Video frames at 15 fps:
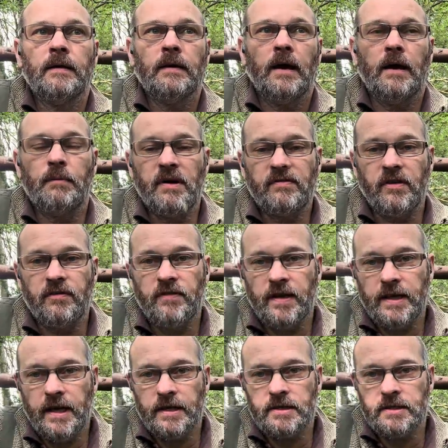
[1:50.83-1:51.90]
However,
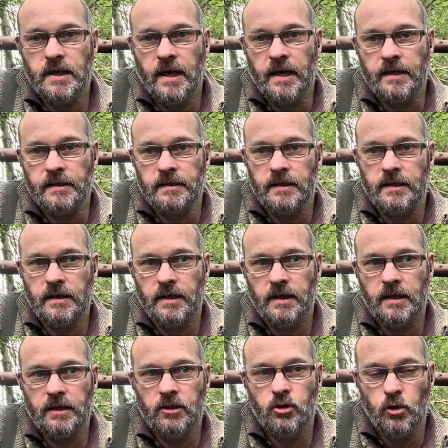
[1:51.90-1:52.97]
FedEx and
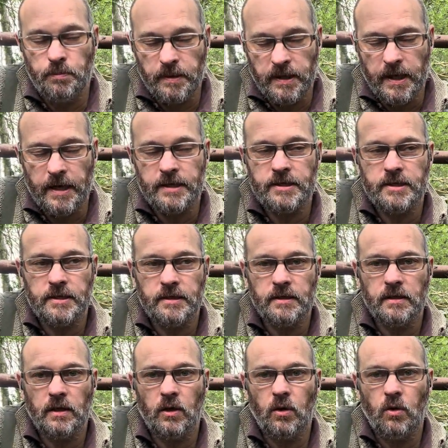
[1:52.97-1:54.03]
UPS
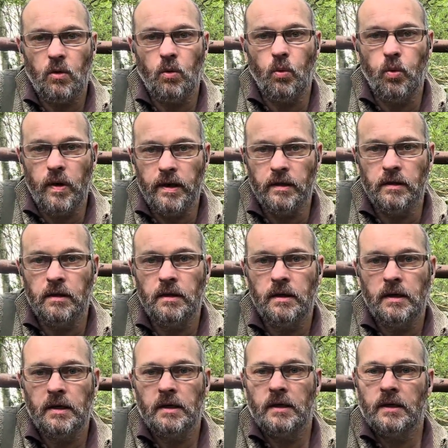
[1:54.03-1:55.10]
will
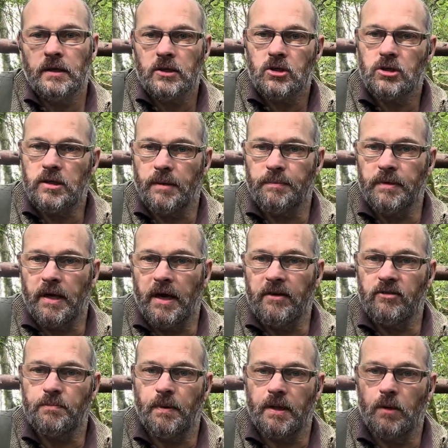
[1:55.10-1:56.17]
ship knives,
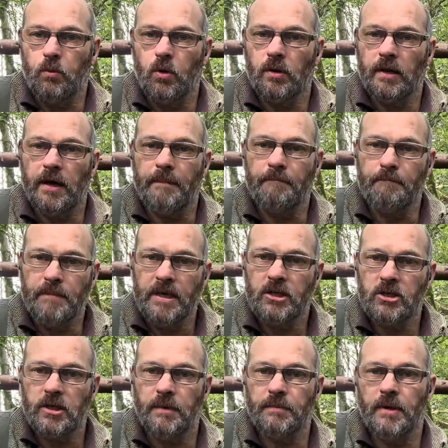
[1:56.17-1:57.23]
but they won't let me
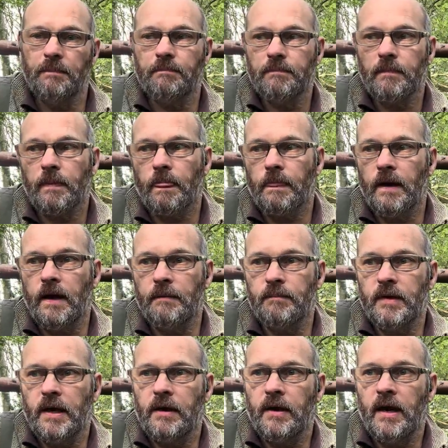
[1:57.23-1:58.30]
ship them. I'm
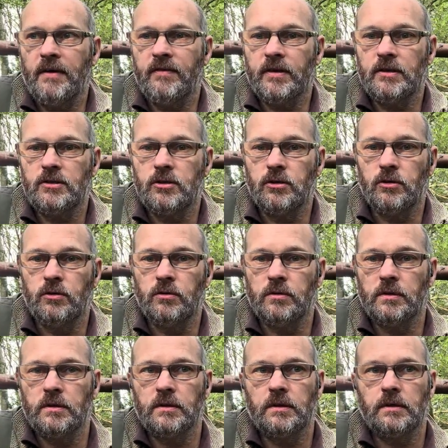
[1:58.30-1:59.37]
now having to
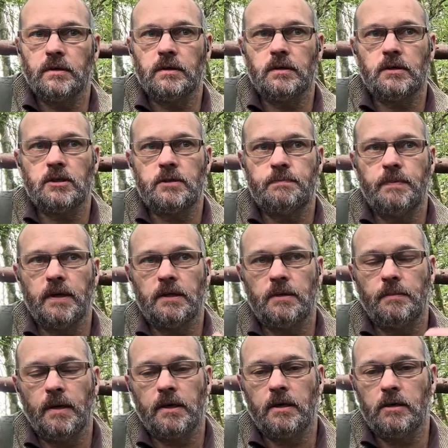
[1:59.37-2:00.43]
speak to
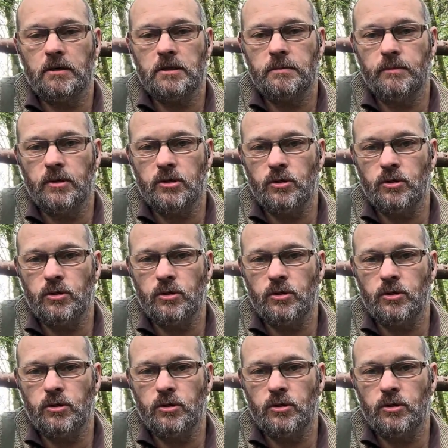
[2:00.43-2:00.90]
my customers